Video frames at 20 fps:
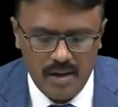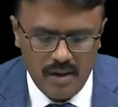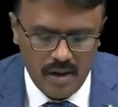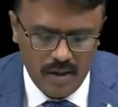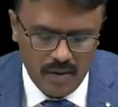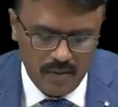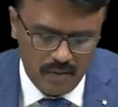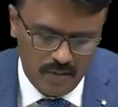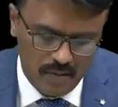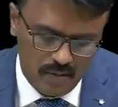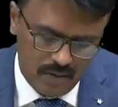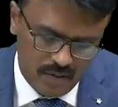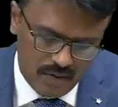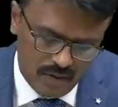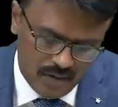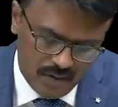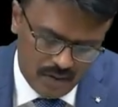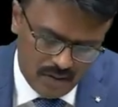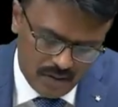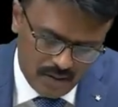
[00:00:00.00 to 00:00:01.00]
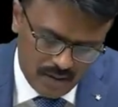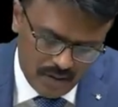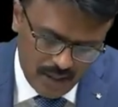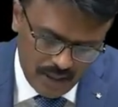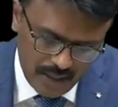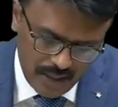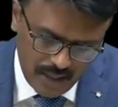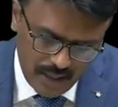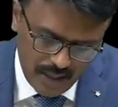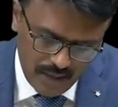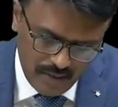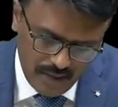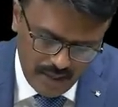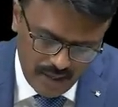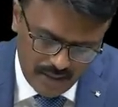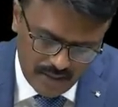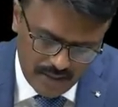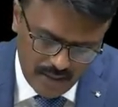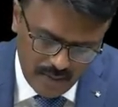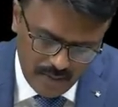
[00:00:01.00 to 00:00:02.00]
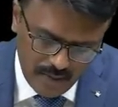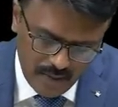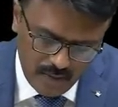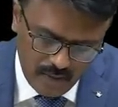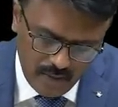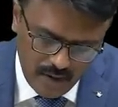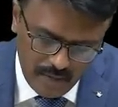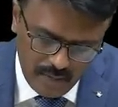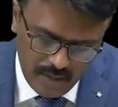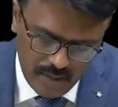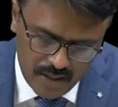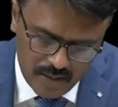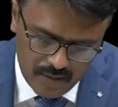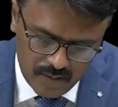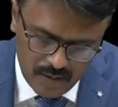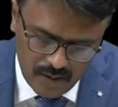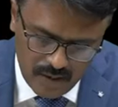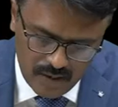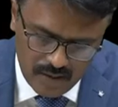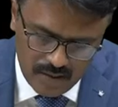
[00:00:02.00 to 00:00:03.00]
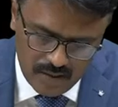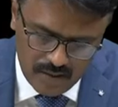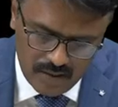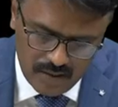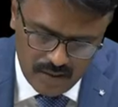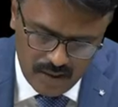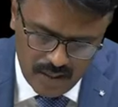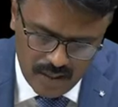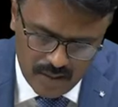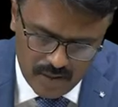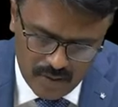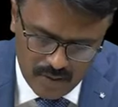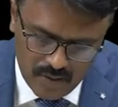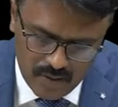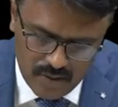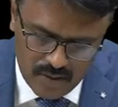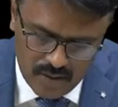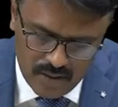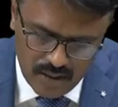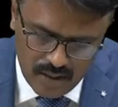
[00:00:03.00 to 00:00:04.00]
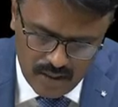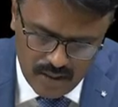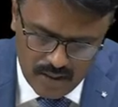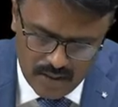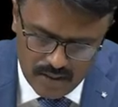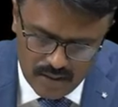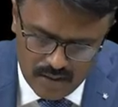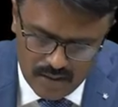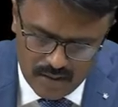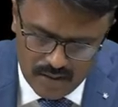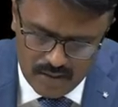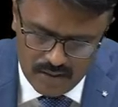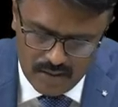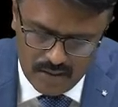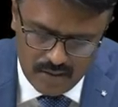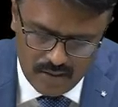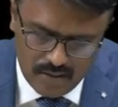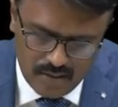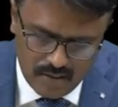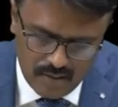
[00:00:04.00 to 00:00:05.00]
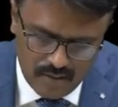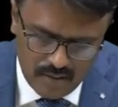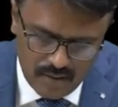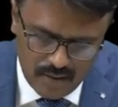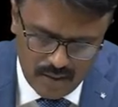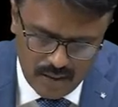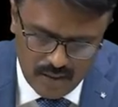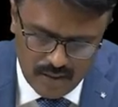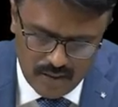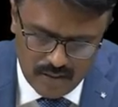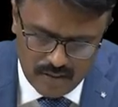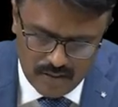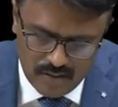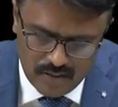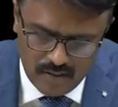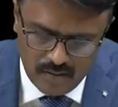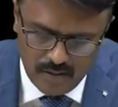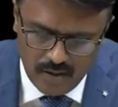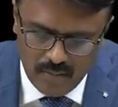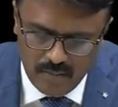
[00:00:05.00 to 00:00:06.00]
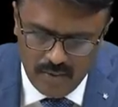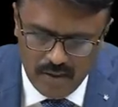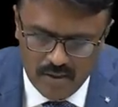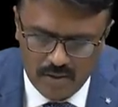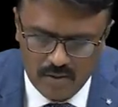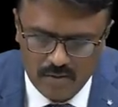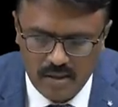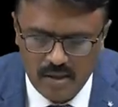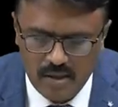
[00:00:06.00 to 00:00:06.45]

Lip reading: Now I can give an example. 1 plus 1, the response decreases. That is 1 plus